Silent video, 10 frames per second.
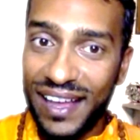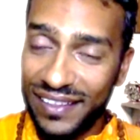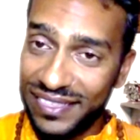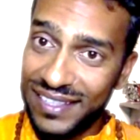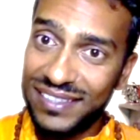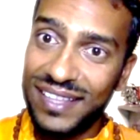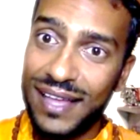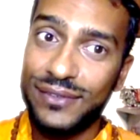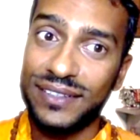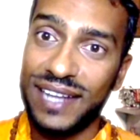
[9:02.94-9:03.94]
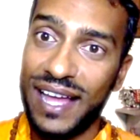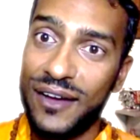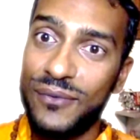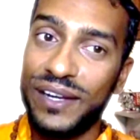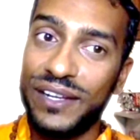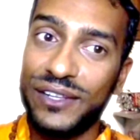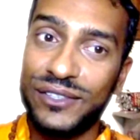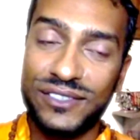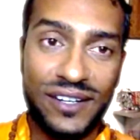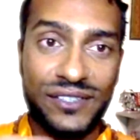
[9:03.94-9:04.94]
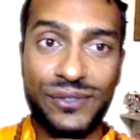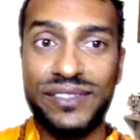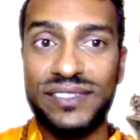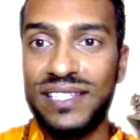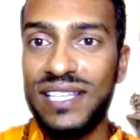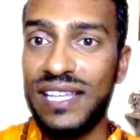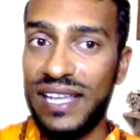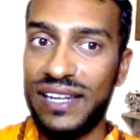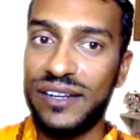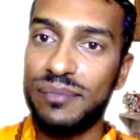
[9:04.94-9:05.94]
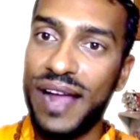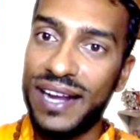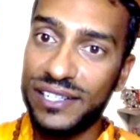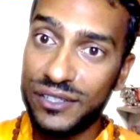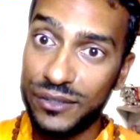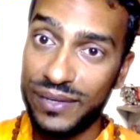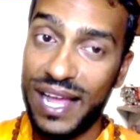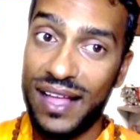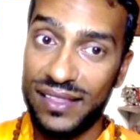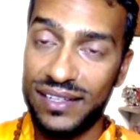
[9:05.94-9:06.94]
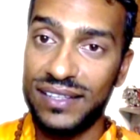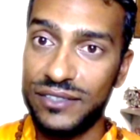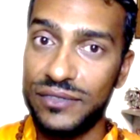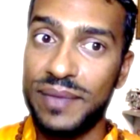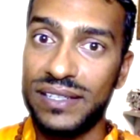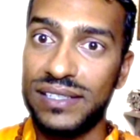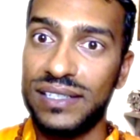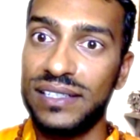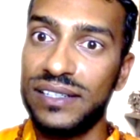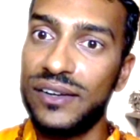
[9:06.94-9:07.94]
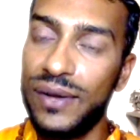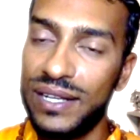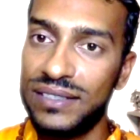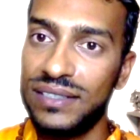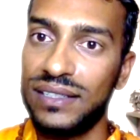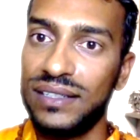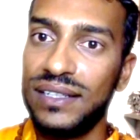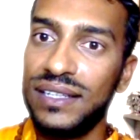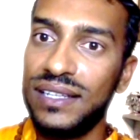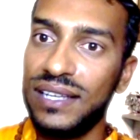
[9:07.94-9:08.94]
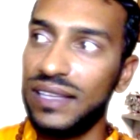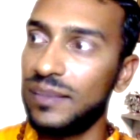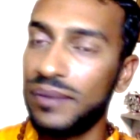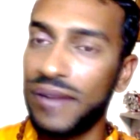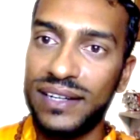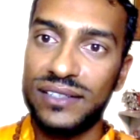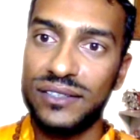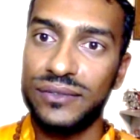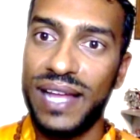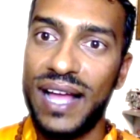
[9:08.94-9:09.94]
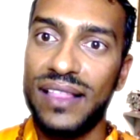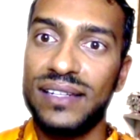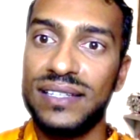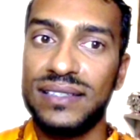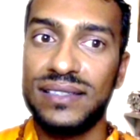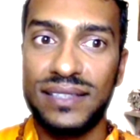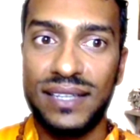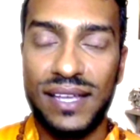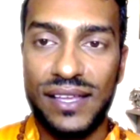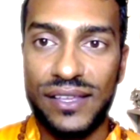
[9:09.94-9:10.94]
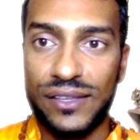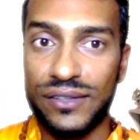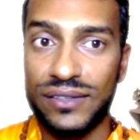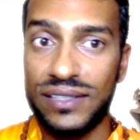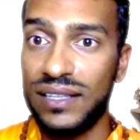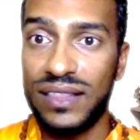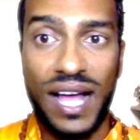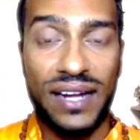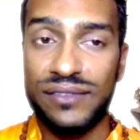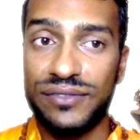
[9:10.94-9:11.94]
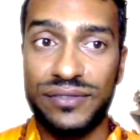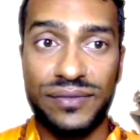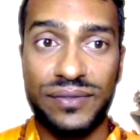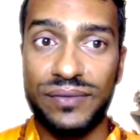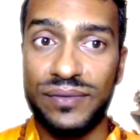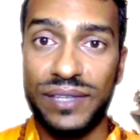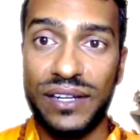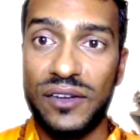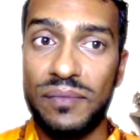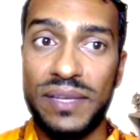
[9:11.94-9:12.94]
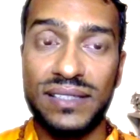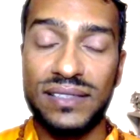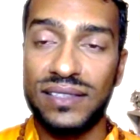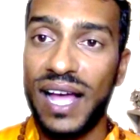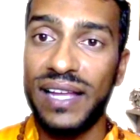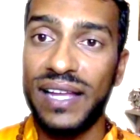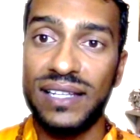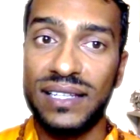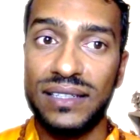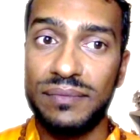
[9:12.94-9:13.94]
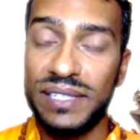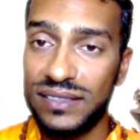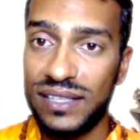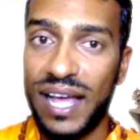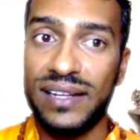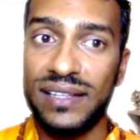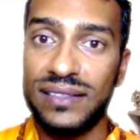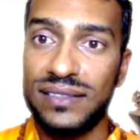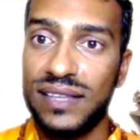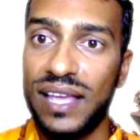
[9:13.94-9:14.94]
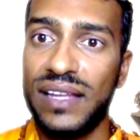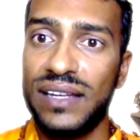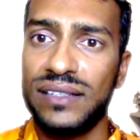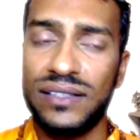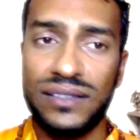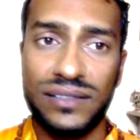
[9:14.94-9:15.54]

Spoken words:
that, at this level now, when you start to see in your practical reality, as you mentioned in your question, in the practical realities, you see a lot of, misguidance and